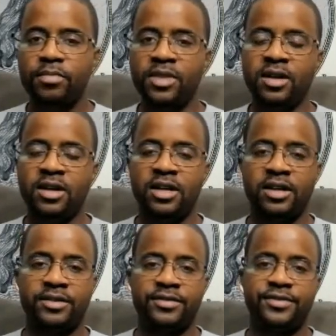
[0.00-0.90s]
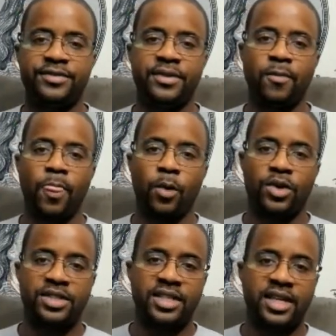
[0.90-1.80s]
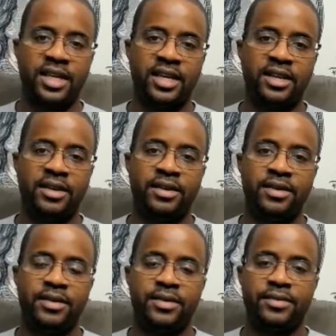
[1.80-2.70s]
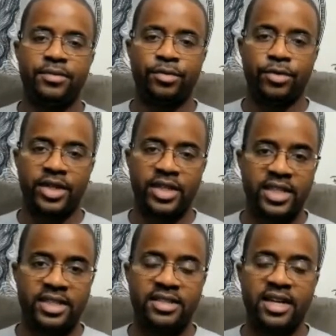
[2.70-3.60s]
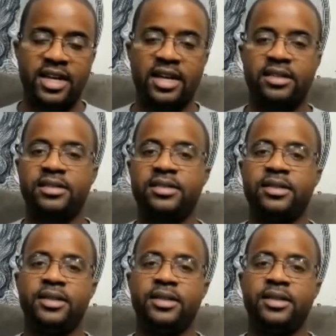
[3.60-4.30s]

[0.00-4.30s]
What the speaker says: of, once again, realty stocks,